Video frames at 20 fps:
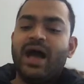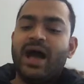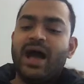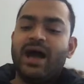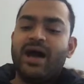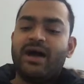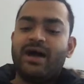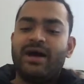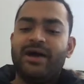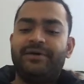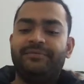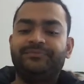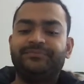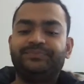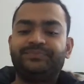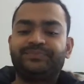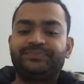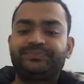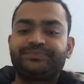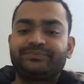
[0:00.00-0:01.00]

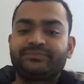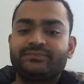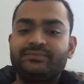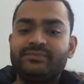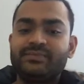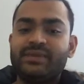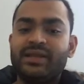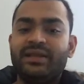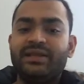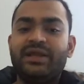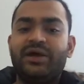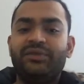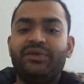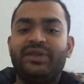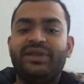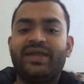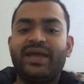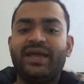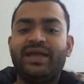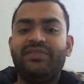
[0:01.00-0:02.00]
Now the
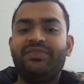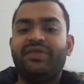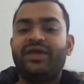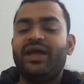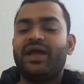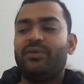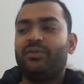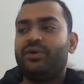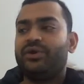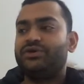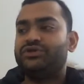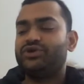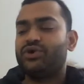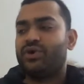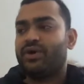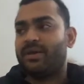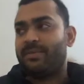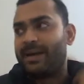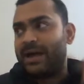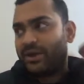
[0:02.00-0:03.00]
second thing I want to
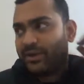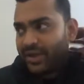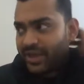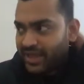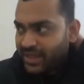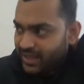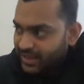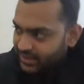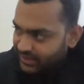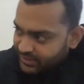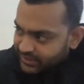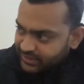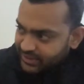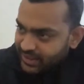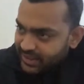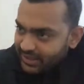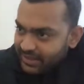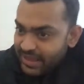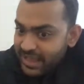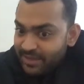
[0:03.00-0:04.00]
talk about is,
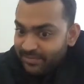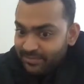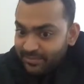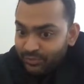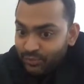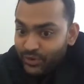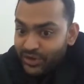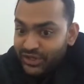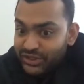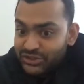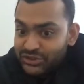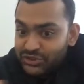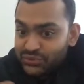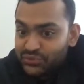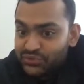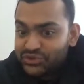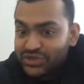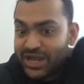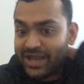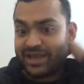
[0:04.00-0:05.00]
I'm wearing
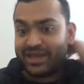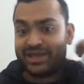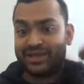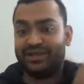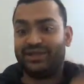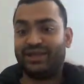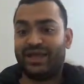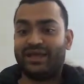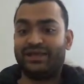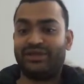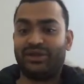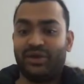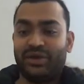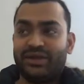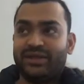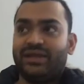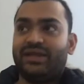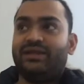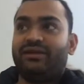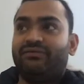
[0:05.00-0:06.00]
2 jackets. As you
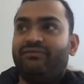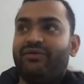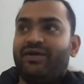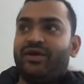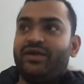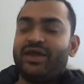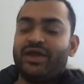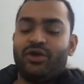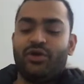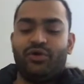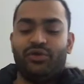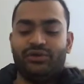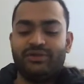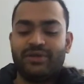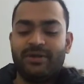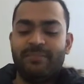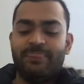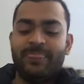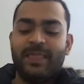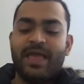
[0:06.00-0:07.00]
can see, it's very cold.
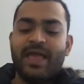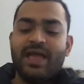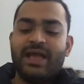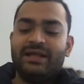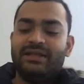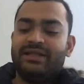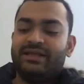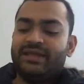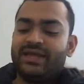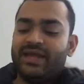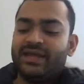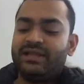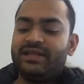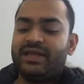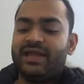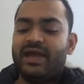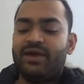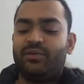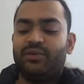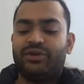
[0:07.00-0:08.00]
The second
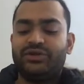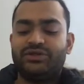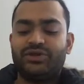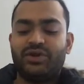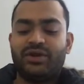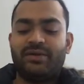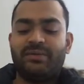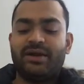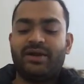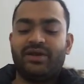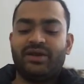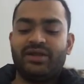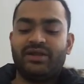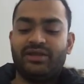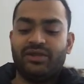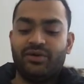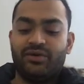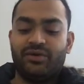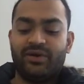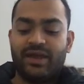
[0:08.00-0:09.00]
thing I want to talk about
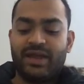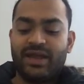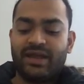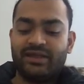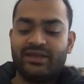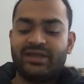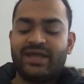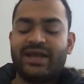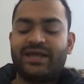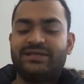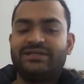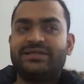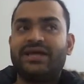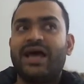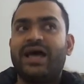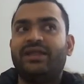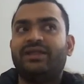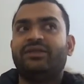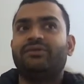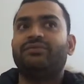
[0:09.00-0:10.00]
is your exact
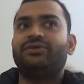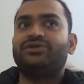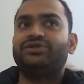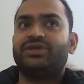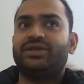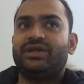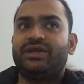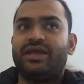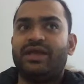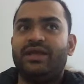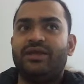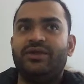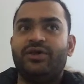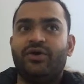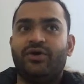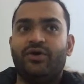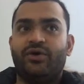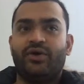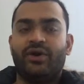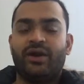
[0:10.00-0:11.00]
task, which is in
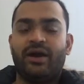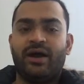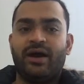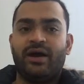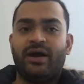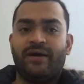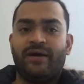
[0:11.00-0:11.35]
your